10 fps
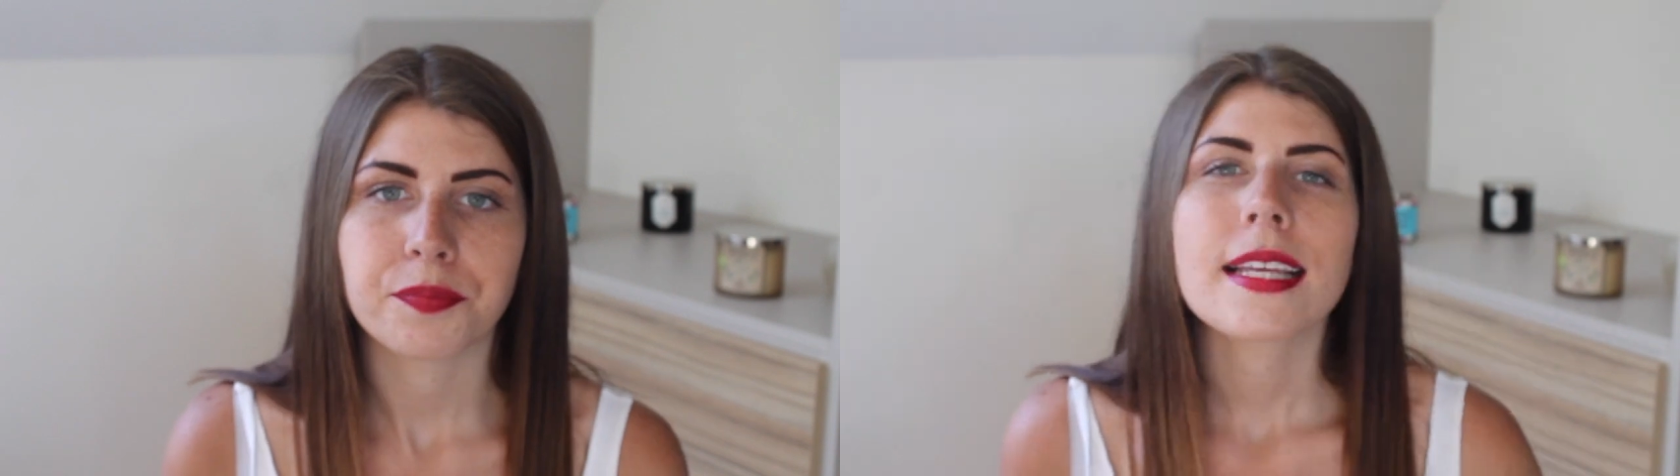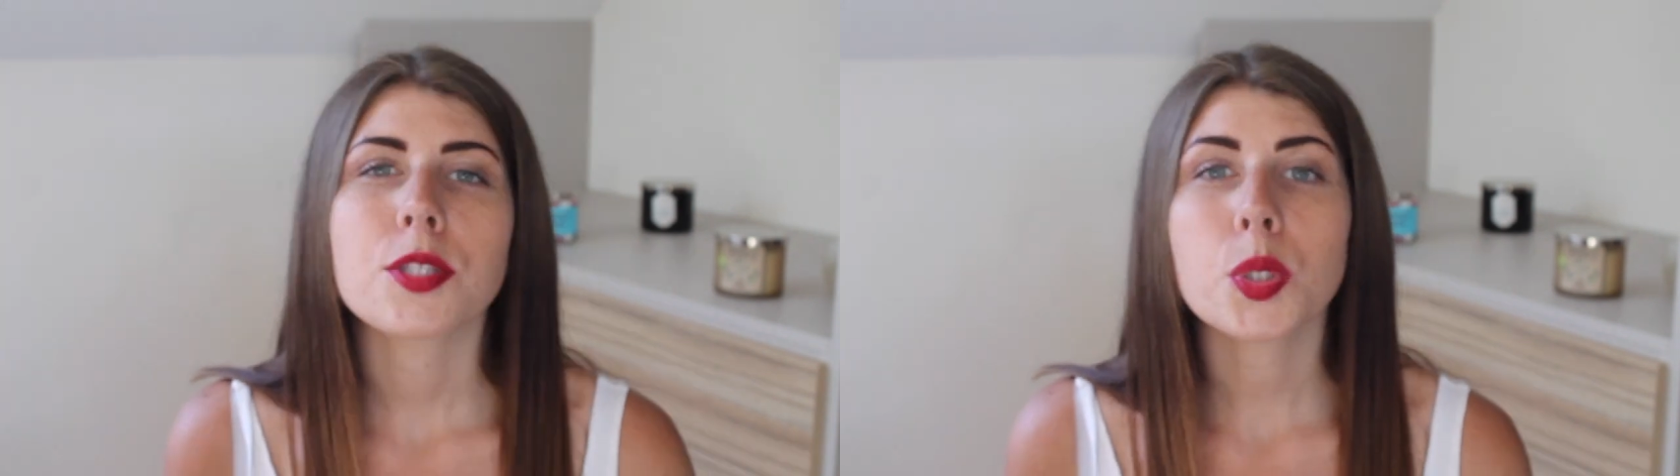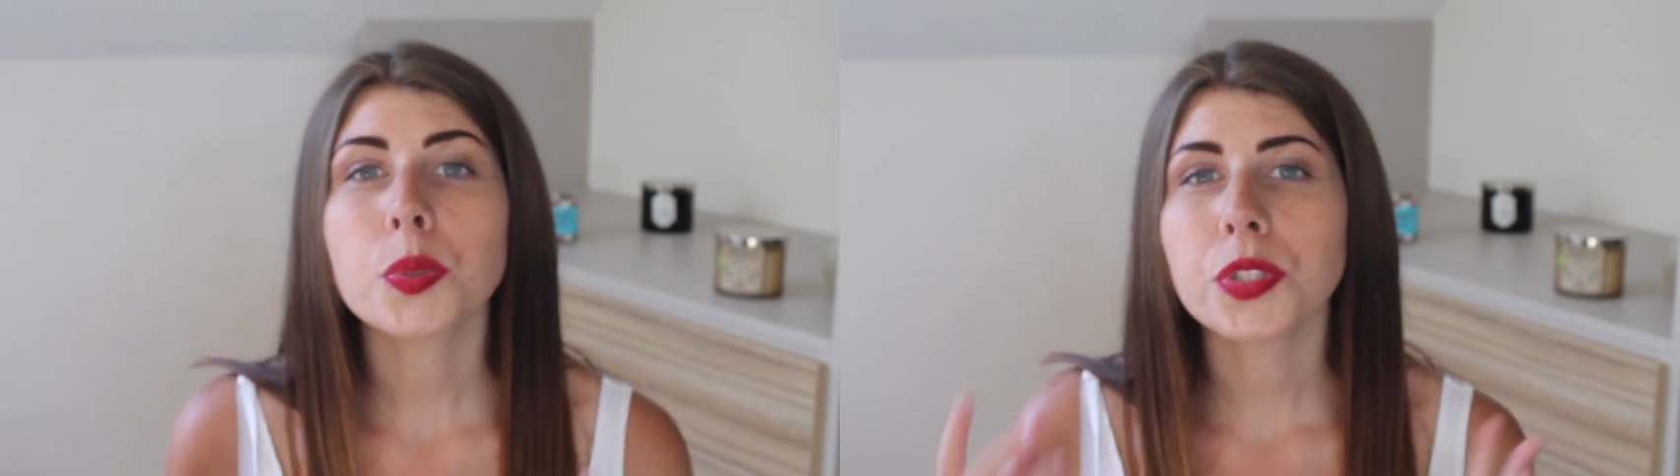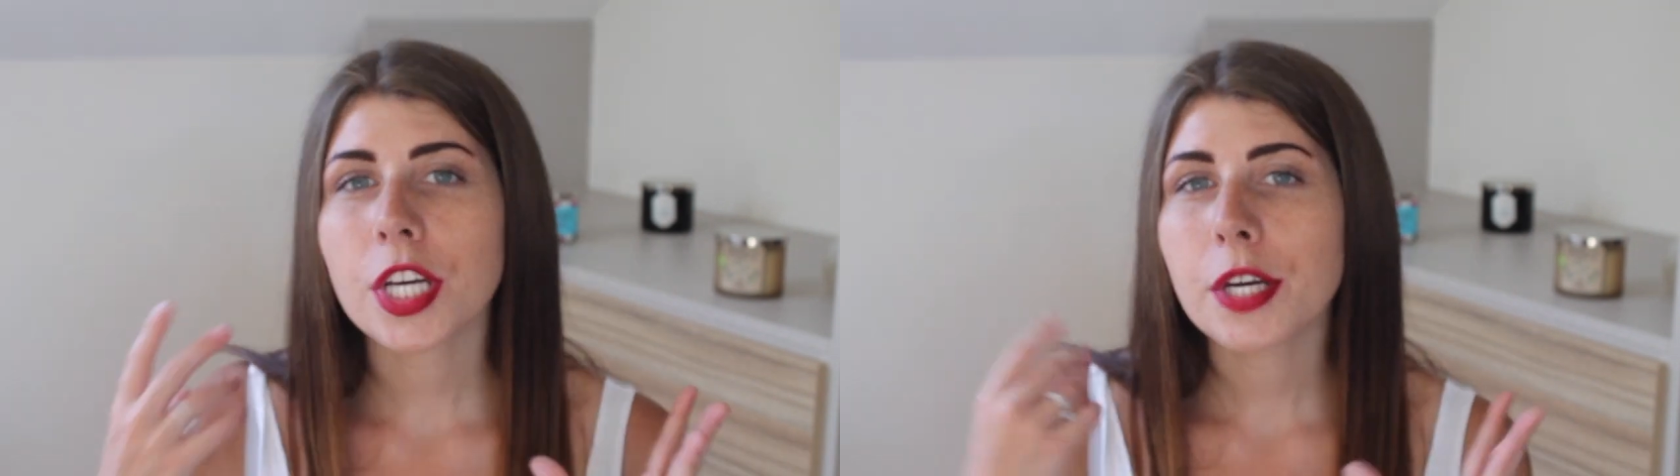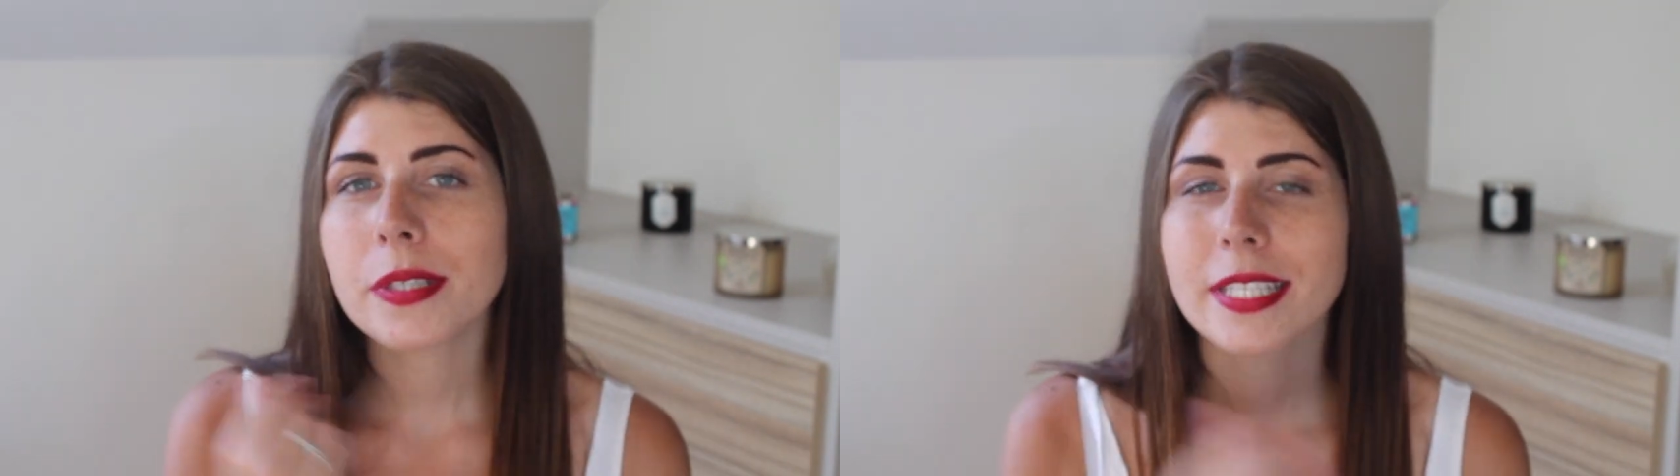There's
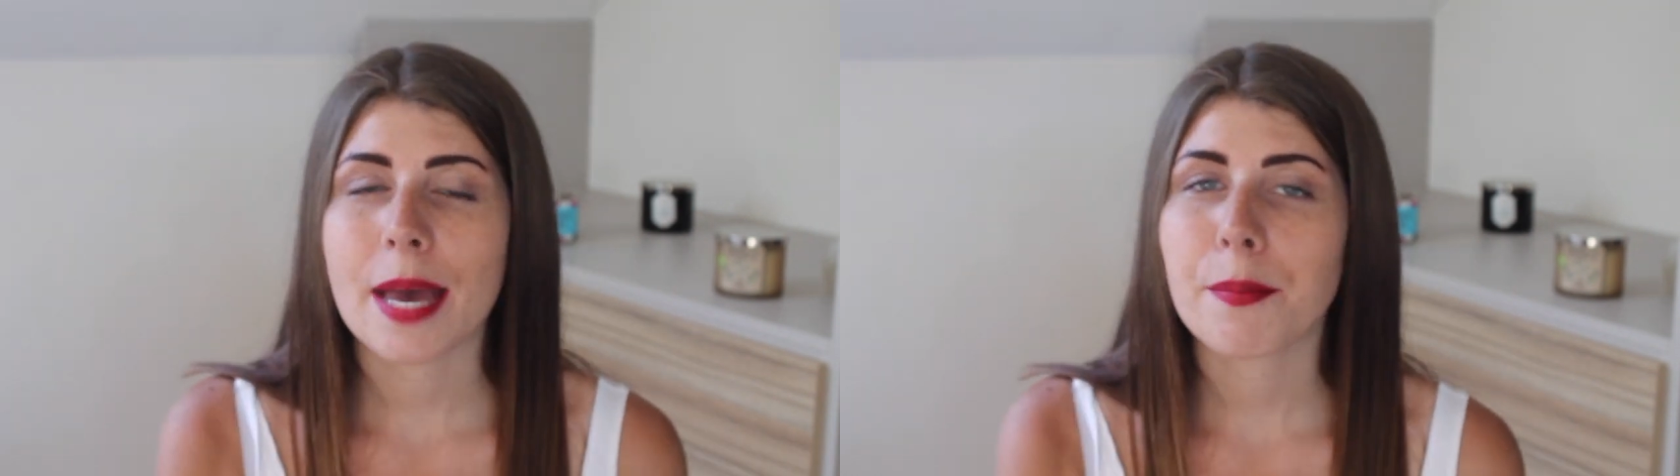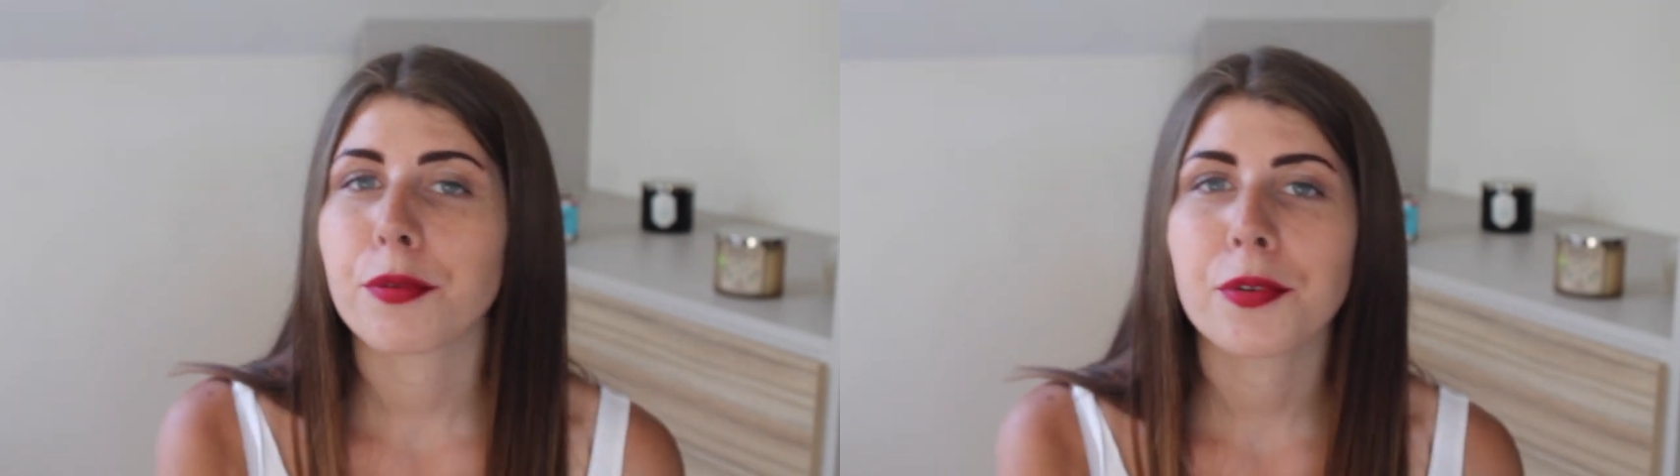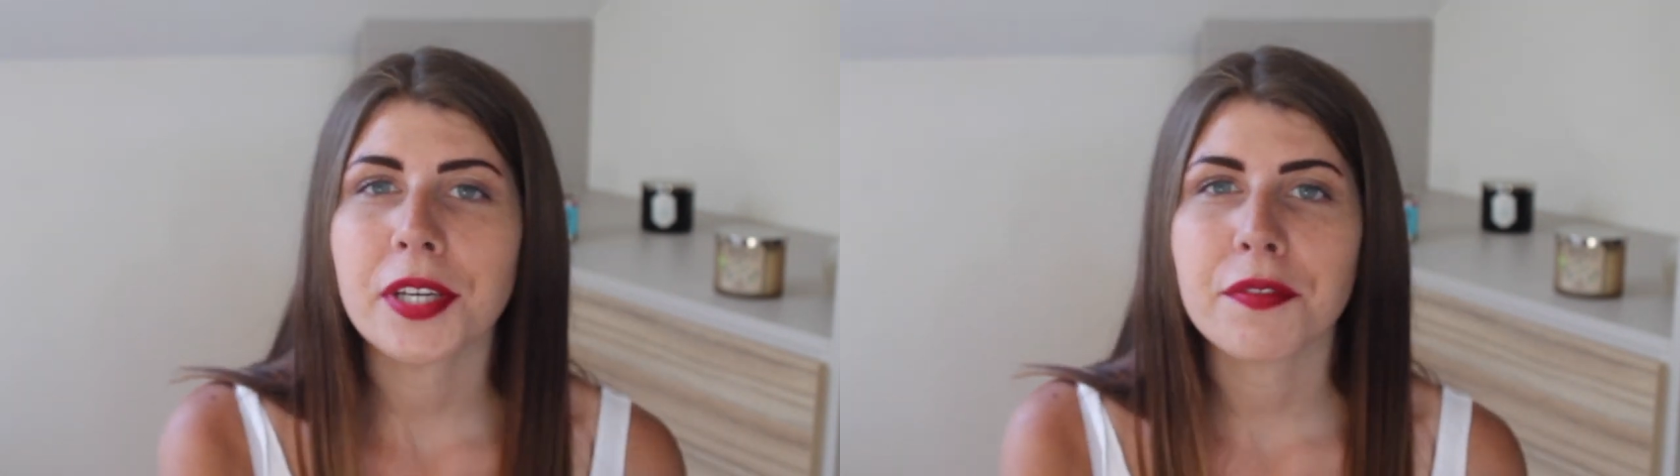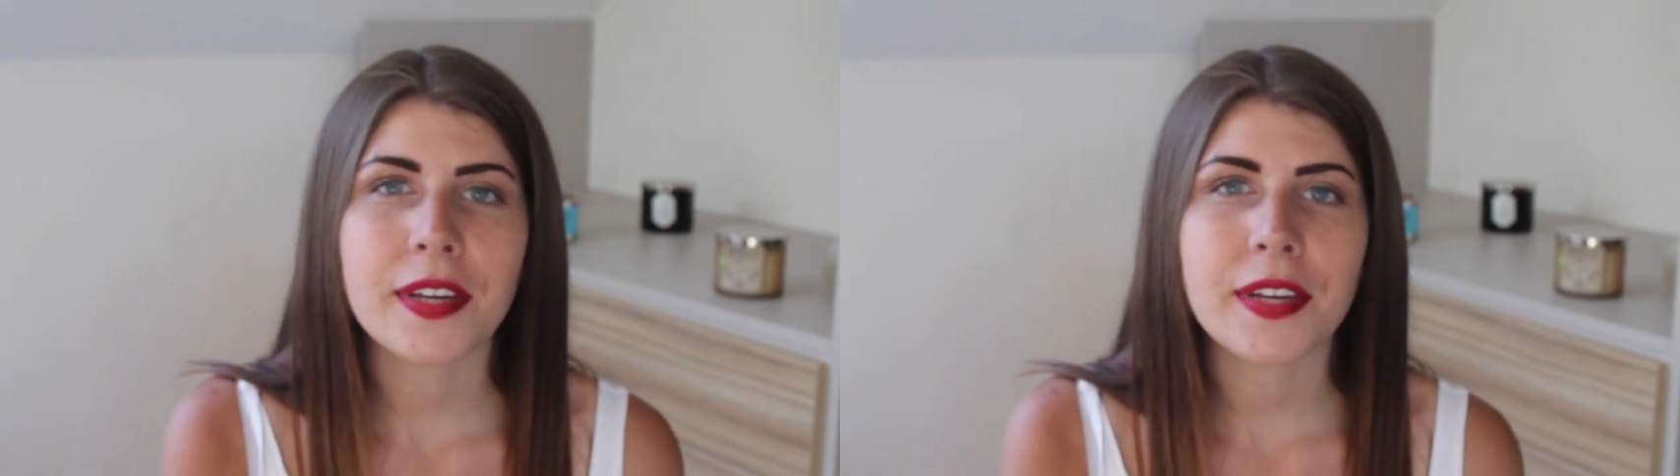also temporary